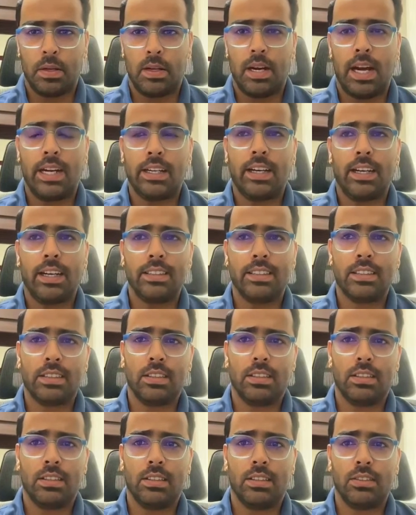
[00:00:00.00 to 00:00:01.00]
Hi guys,
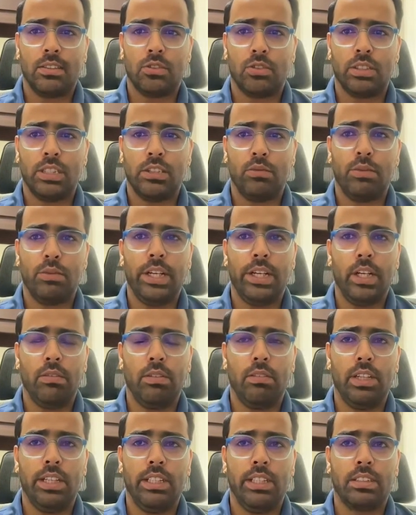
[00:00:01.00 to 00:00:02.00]
so this video
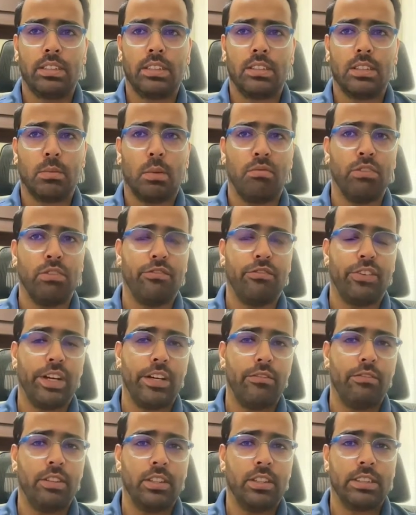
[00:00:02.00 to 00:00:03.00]
we will discuss some of the
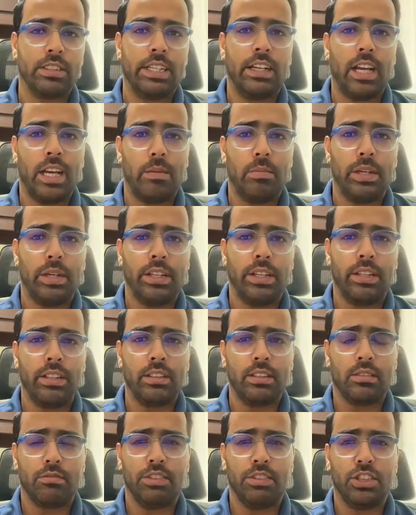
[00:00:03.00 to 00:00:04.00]
frameworks and
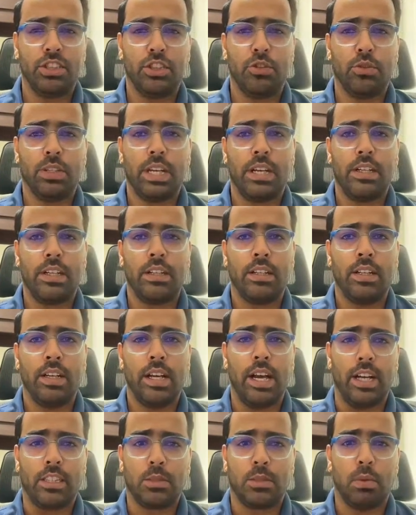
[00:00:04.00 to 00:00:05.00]
libraries which you can
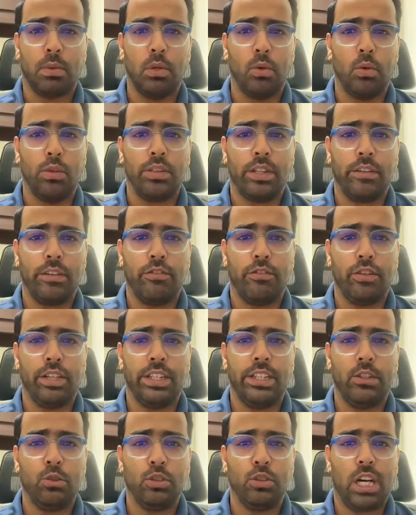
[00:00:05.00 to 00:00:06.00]
explore if you
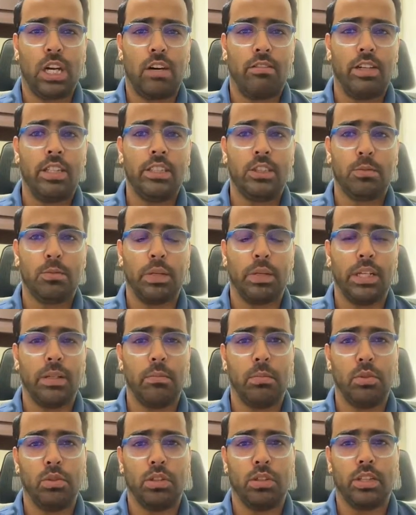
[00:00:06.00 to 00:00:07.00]
are into Java and
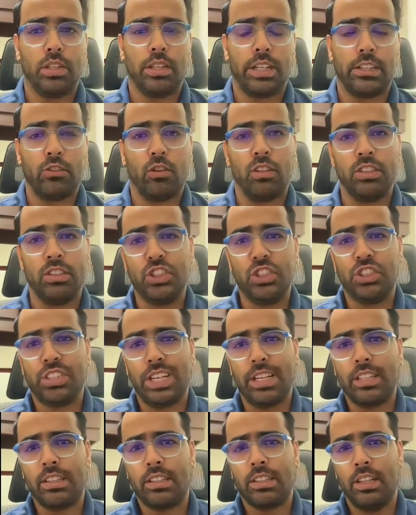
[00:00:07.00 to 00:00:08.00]
Spring Boot technology
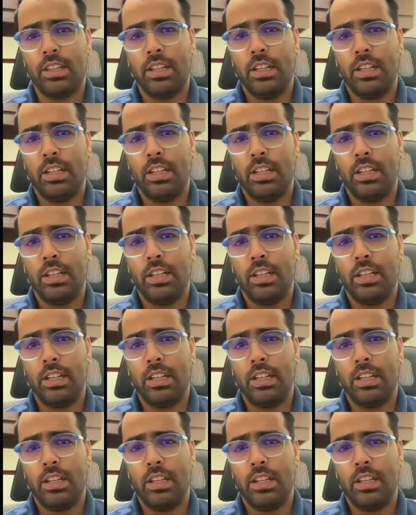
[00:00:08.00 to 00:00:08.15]
stack.